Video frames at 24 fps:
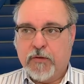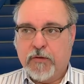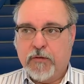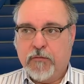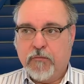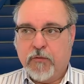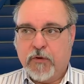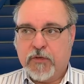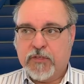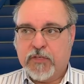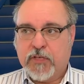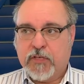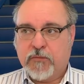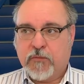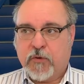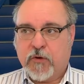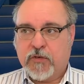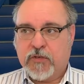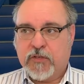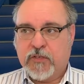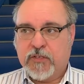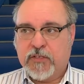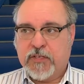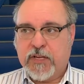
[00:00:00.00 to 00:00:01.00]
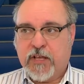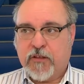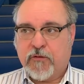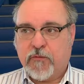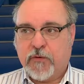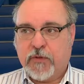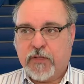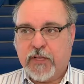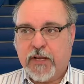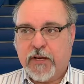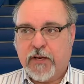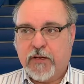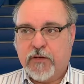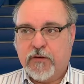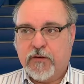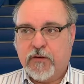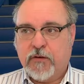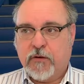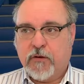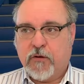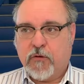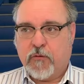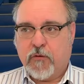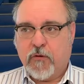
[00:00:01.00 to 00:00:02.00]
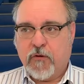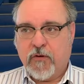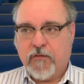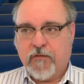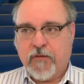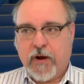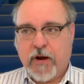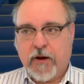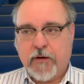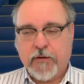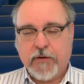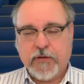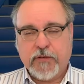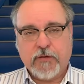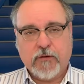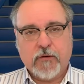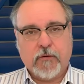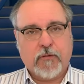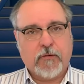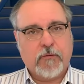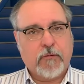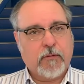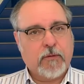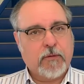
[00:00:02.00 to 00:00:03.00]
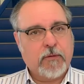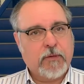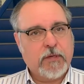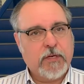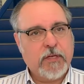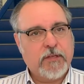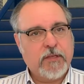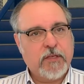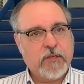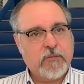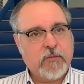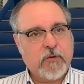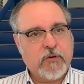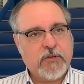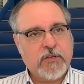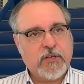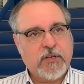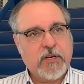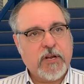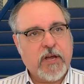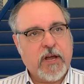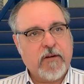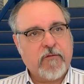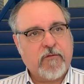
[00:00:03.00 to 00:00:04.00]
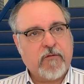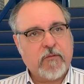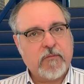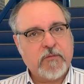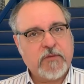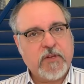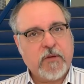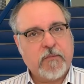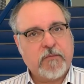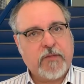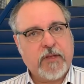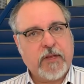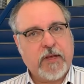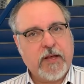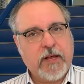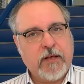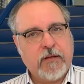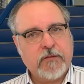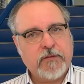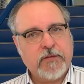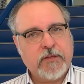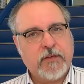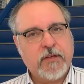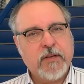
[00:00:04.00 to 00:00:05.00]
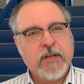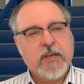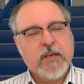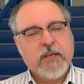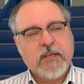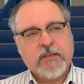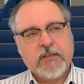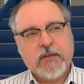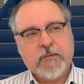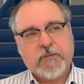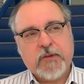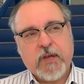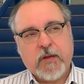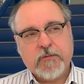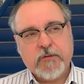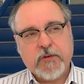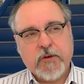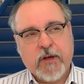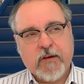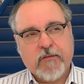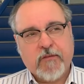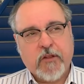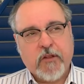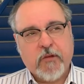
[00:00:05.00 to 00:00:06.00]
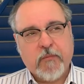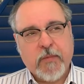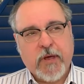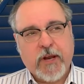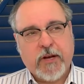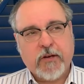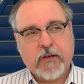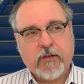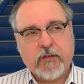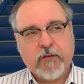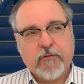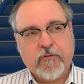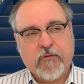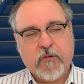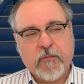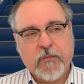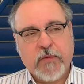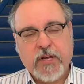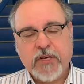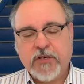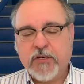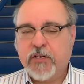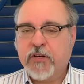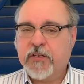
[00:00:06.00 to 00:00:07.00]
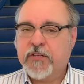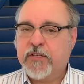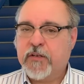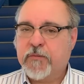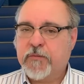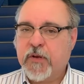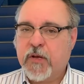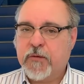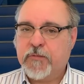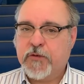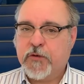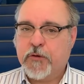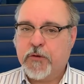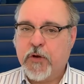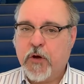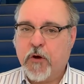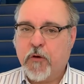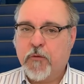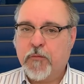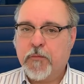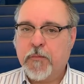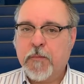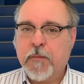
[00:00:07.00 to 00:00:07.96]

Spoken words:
was this person's death related to coronavirus, or did this person die from something else? And sometimes you have other medical information and sometimes you don't.